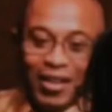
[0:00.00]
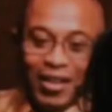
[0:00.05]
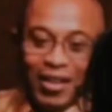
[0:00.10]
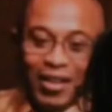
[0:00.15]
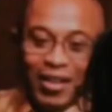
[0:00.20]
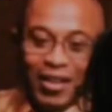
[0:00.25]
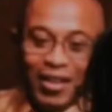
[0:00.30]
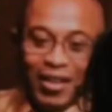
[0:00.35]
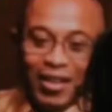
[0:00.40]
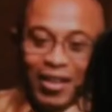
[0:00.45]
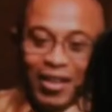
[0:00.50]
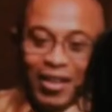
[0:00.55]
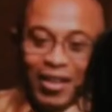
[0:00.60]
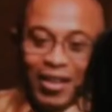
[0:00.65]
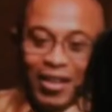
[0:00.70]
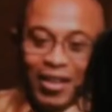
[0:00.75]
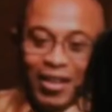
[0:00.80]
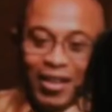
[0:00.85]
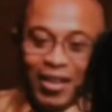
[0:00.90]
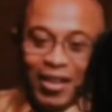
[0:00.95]

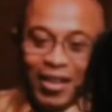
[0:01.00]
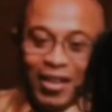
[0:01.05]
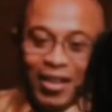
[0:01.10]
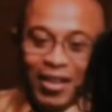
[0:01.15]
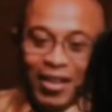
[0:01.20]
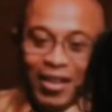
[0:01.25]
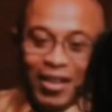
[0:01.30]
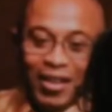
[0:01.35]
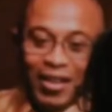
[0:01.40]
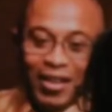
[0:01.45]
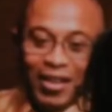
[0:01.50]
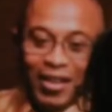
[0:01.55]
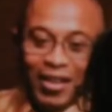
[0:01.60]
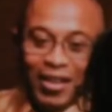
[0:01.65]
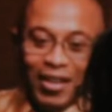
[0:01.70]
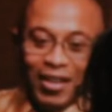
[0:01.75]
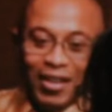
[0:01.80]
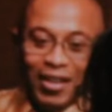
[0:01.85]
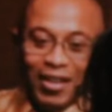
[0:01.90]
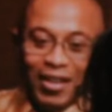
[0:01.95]

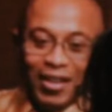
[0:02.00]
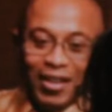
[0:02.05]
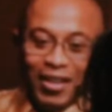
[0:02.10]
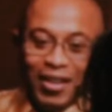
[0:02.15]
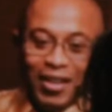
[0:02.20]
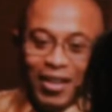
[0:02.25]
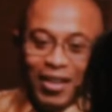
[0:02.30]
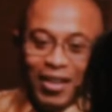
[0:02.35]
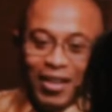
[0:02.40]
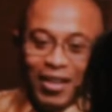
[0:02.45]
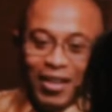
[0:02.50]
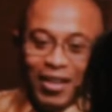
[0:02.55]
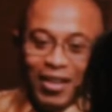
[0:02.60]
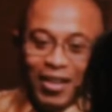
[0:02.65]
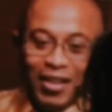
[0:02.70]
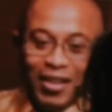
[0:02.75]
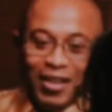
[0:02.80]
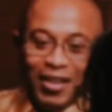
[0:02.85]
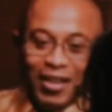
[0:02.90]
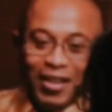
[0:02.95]

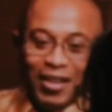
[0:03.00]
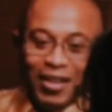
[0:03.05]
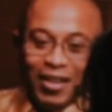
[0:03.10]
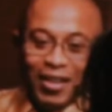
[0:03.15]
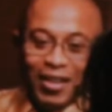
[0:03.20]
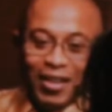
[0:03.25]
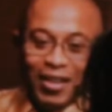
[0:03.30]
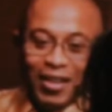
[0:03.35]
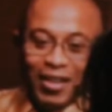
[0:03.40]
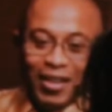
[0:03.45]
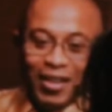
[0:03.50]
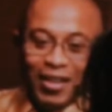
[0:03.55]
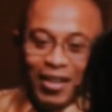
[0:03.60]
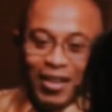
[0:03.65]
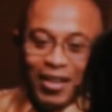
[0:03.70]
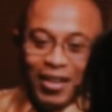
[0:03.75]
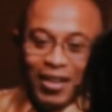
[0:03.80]
(not speaking)